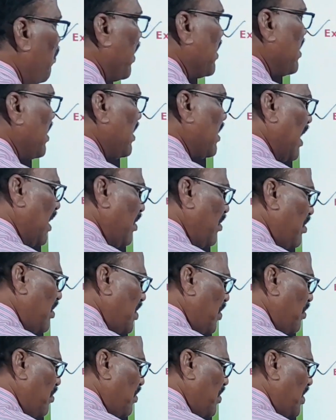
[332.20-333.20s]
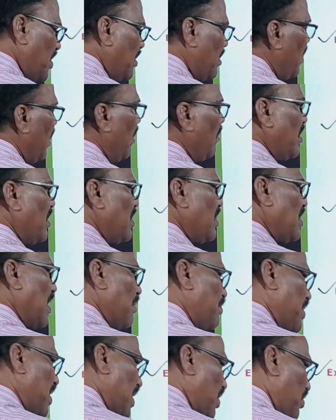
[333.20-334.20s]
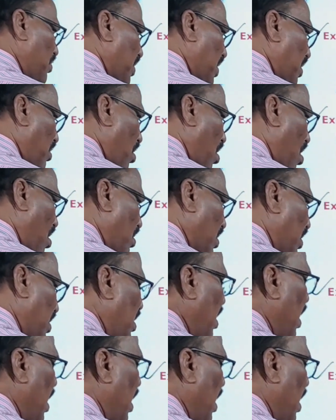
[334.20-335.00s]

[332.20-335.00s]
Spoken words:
present continuous used. This is absolutely wrong.